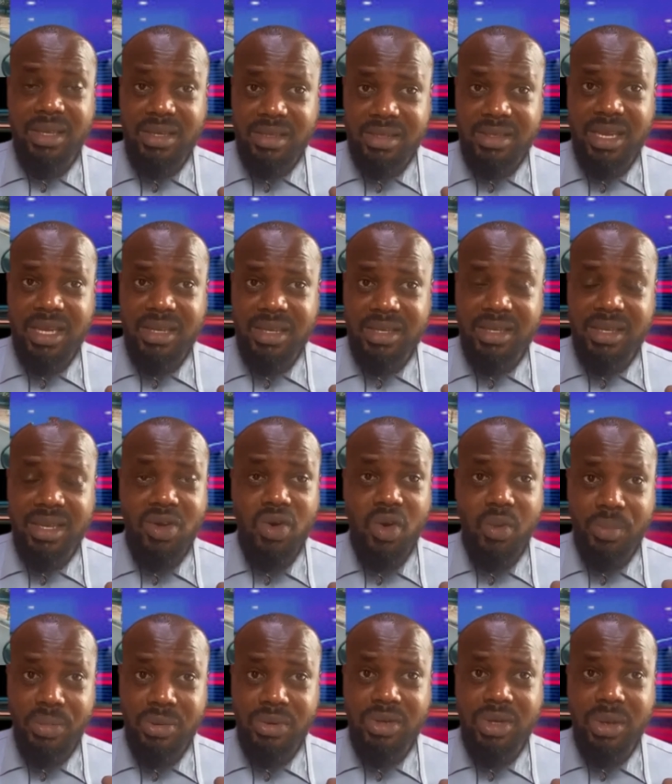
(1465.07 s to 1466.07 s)
He said he
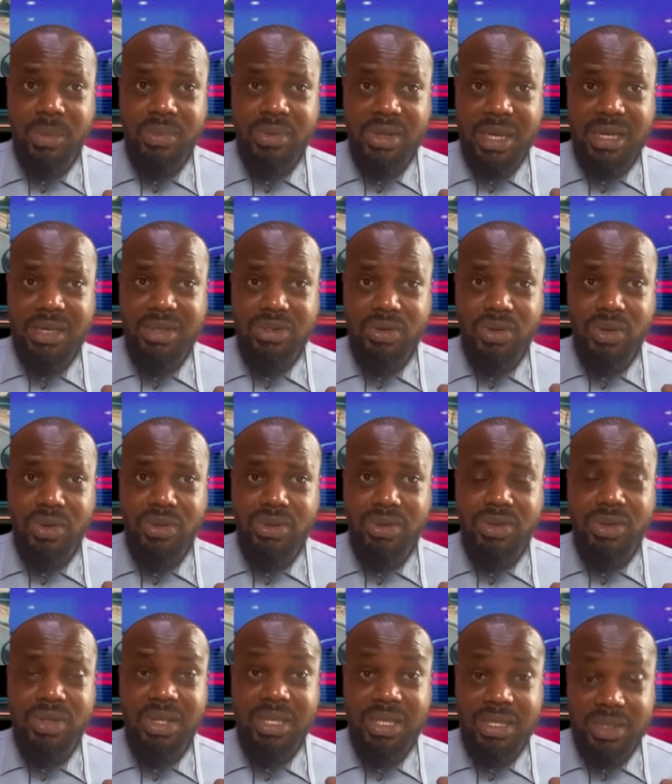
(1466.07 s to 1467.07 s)
opened up and
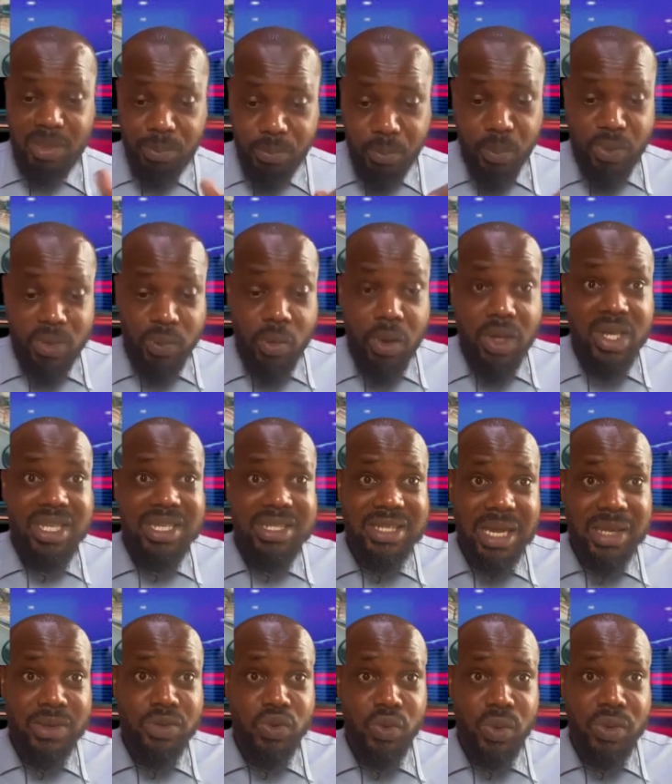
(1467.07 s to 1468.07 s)
told what
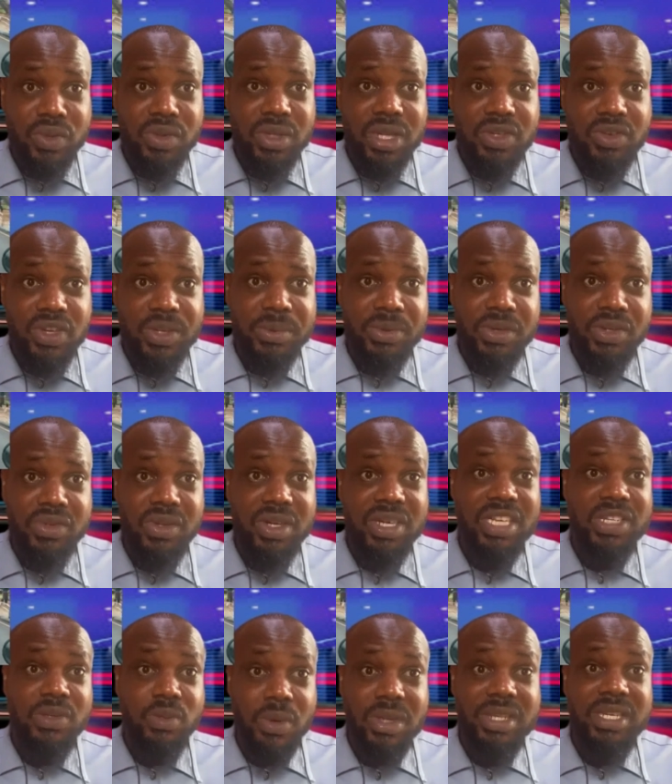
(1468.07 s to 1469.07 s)
he's doing today in
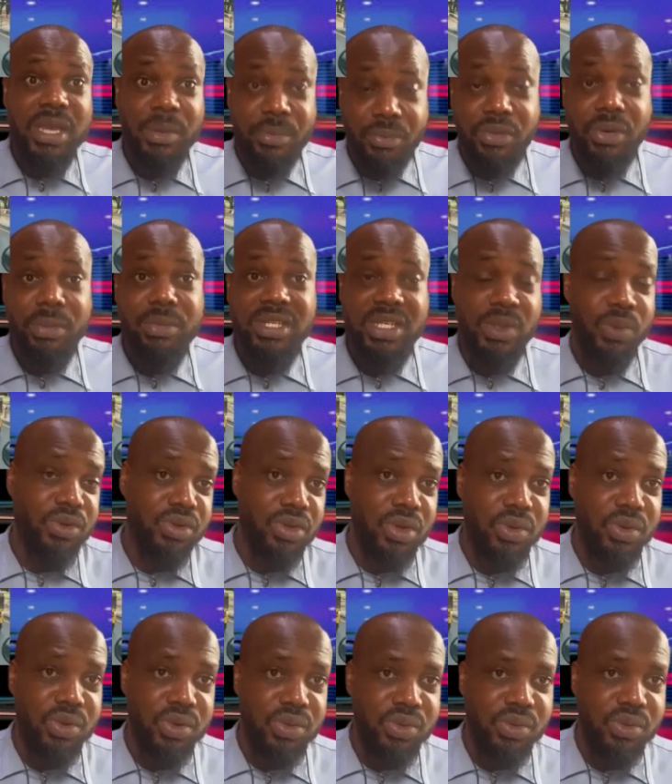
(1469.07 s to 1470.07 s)
transportation is what he promised he was
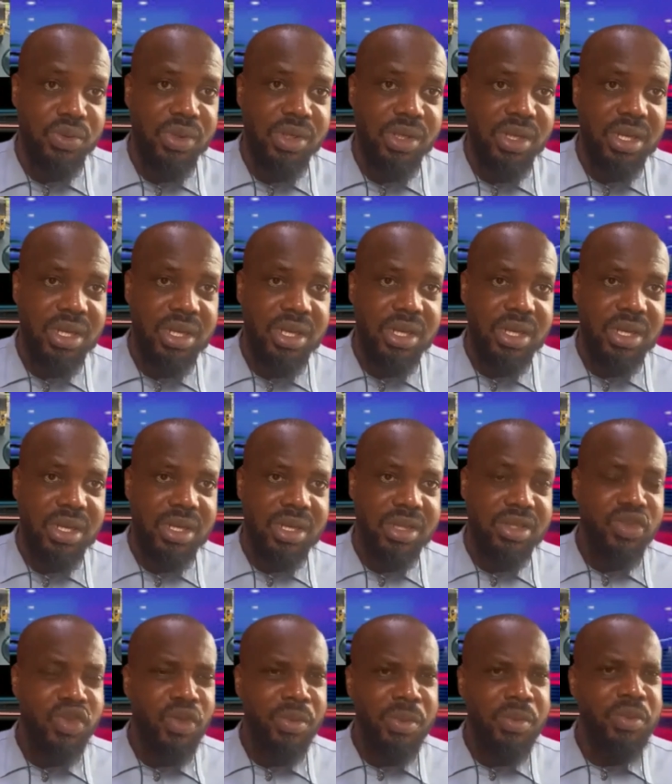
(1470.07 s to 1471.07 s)
going to do.
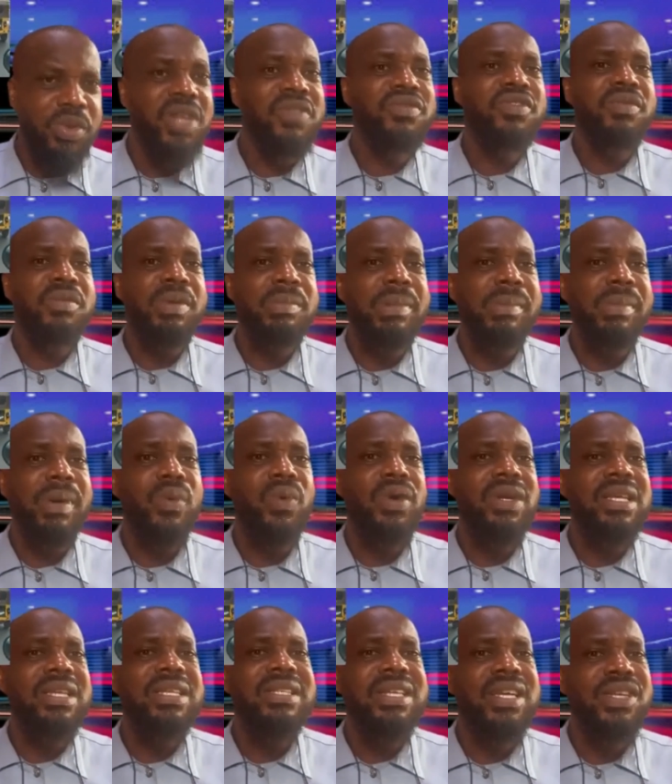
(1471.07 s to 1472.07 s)
Do you people even remember
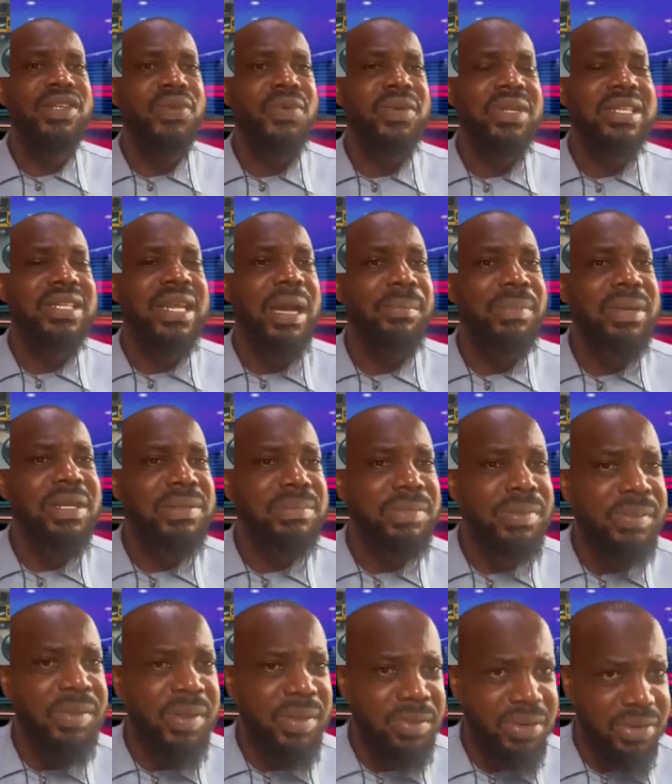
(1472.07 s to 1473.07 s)
what he said during his
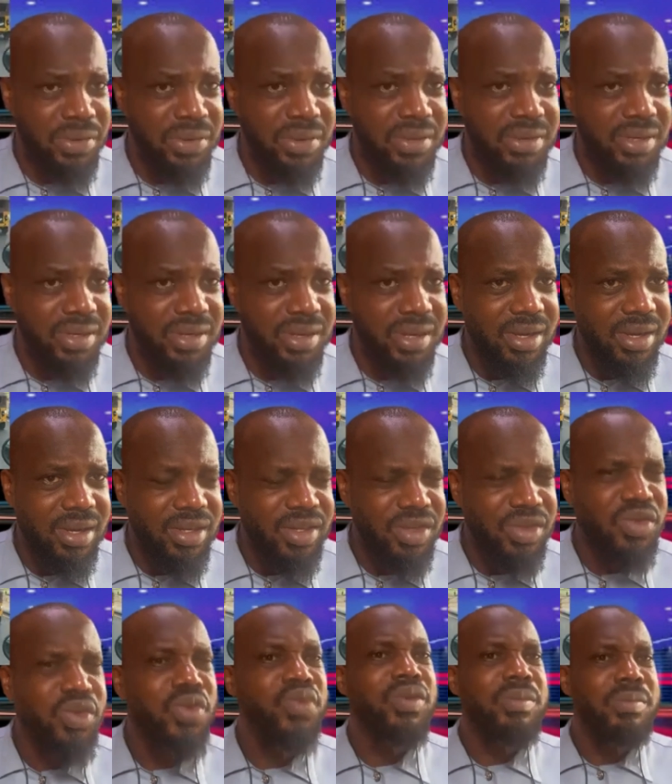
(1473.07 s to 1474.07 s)
campaign period?
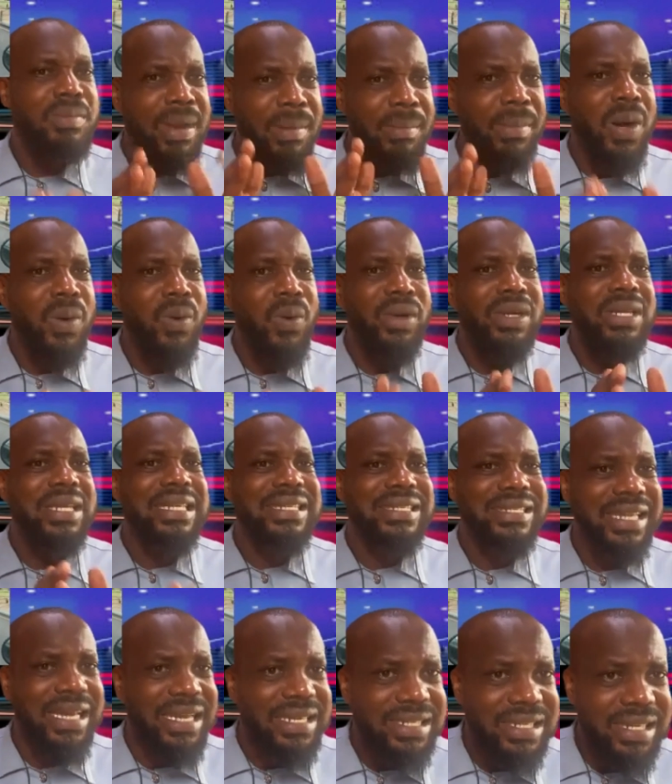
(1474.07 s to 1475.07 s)
Do you remember what he
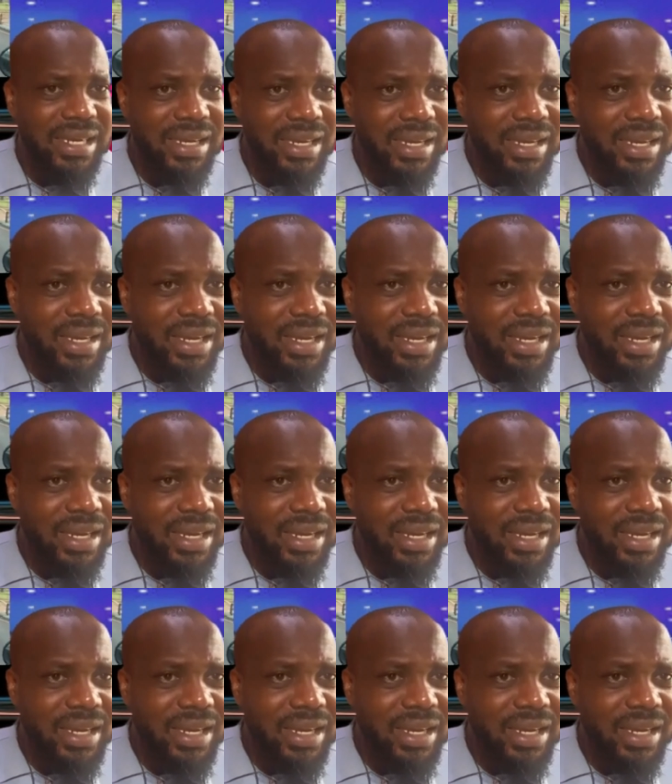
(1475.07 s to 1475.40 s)
said?